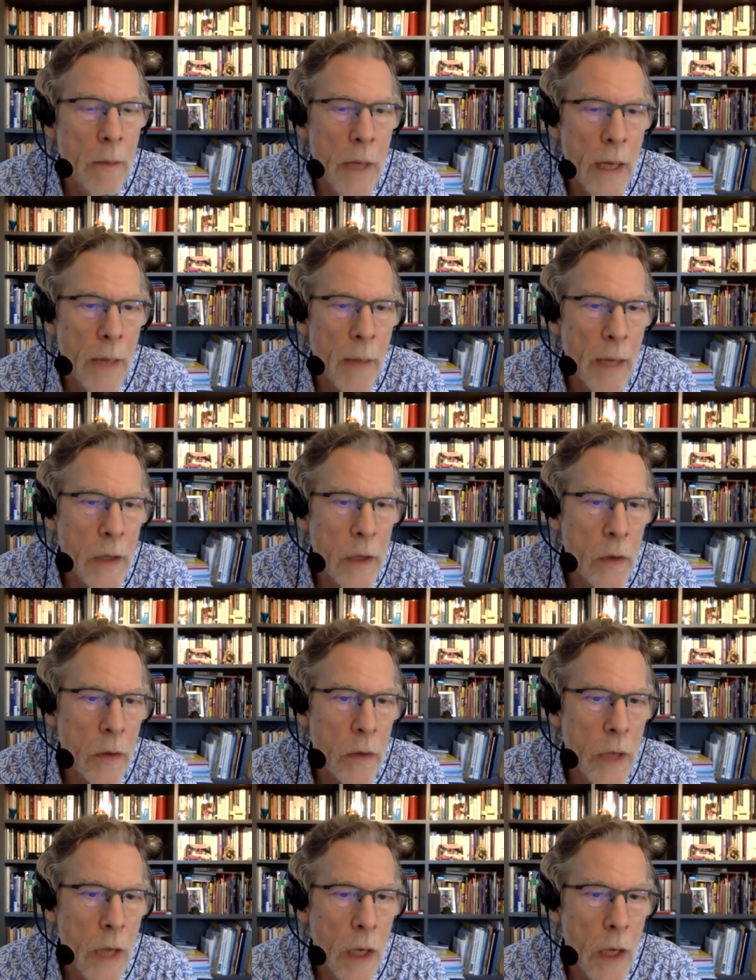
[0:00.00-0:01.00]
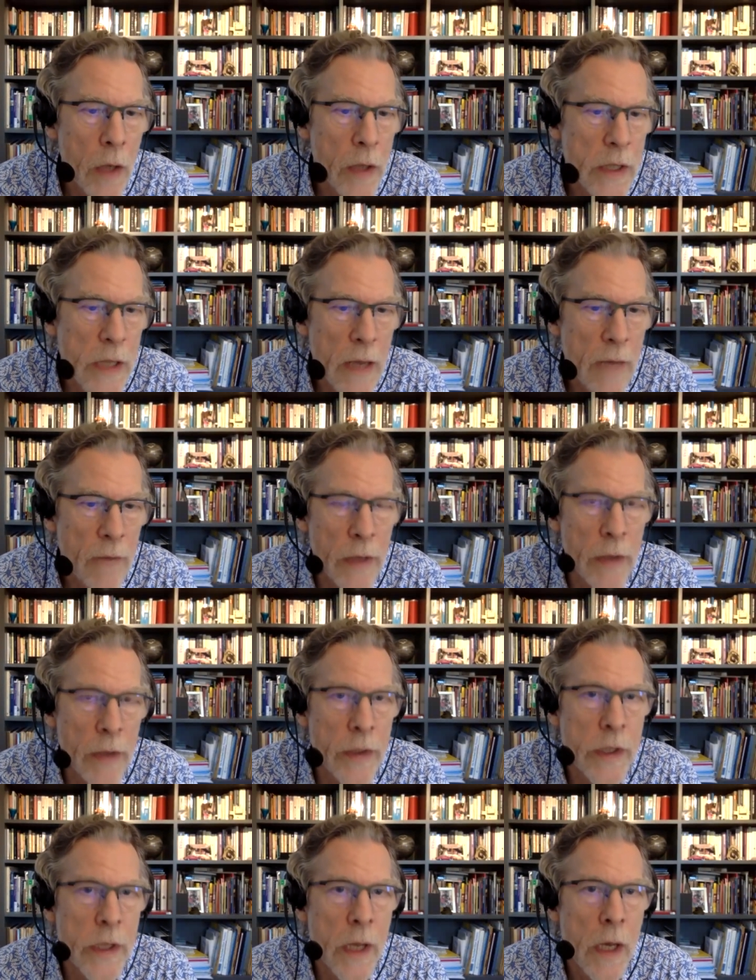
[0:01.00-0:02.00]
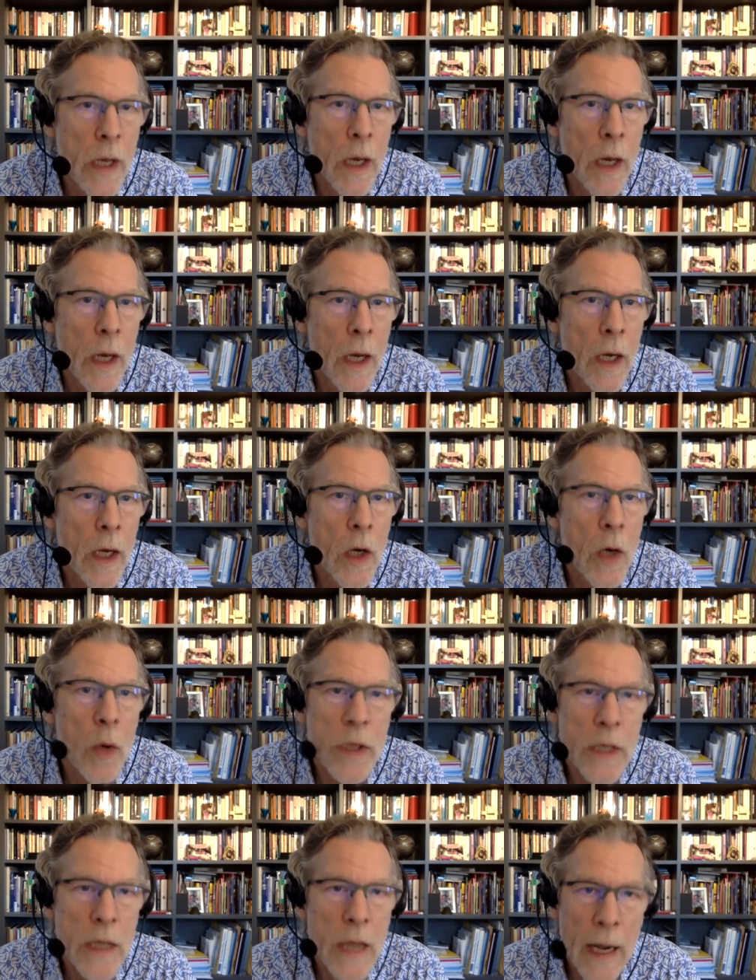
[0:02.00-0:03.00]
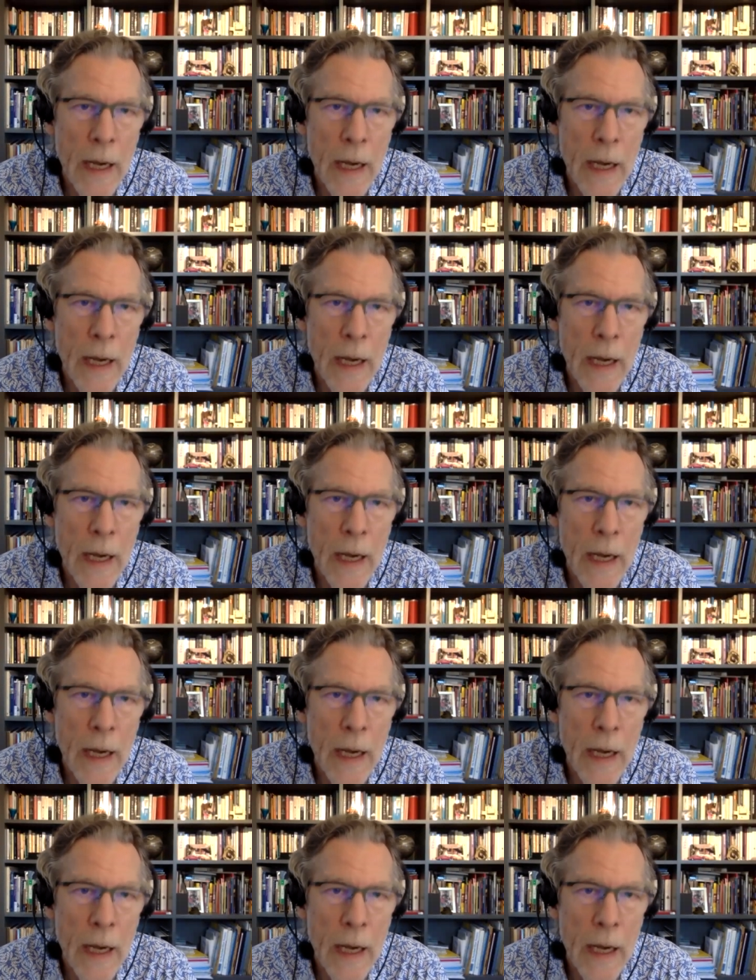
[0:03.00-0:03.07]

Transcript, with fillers: by a man called Lewis Evans, uh, who was an